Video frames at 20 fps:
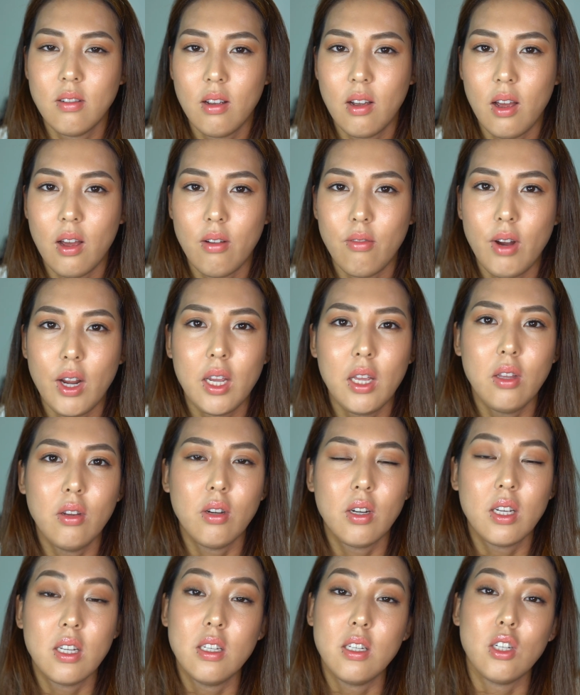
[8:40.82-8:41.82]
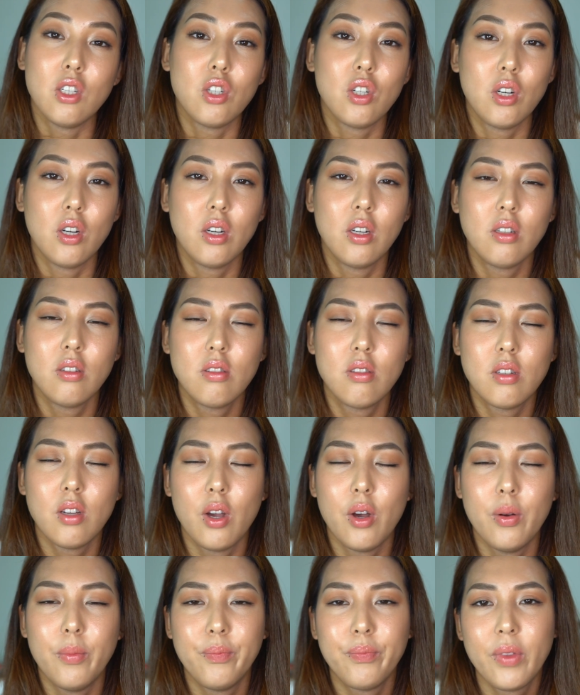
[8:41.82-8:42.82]
regular conditioner.
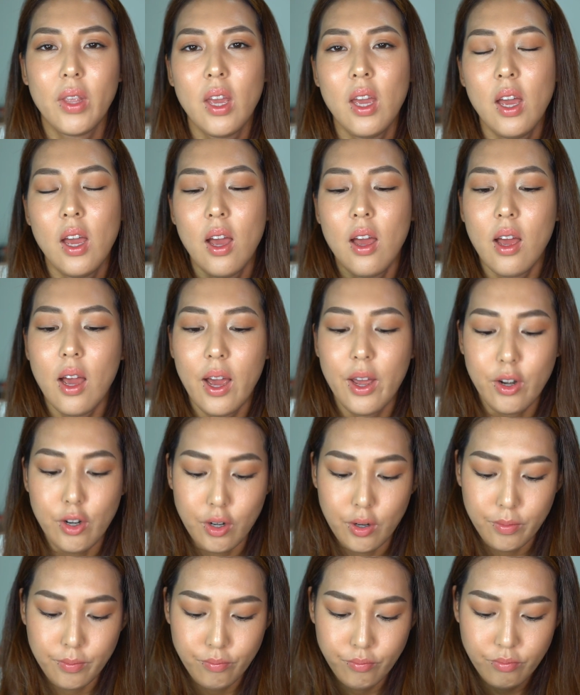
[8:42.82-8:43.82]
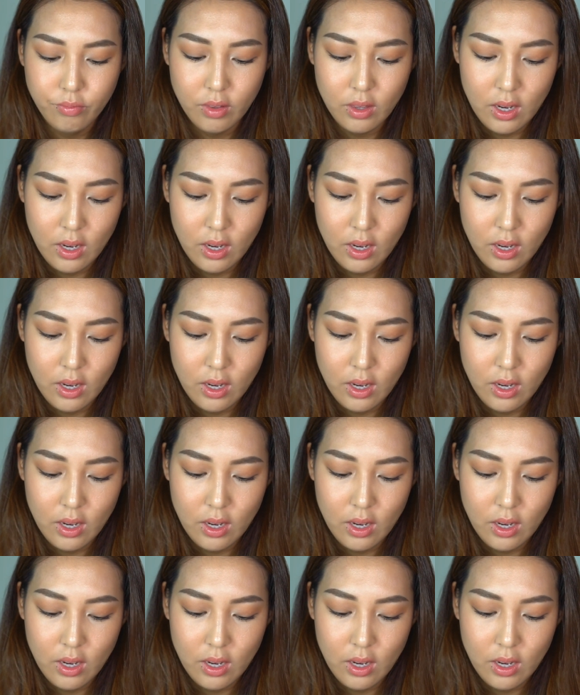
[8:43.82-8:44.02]
So I don't know.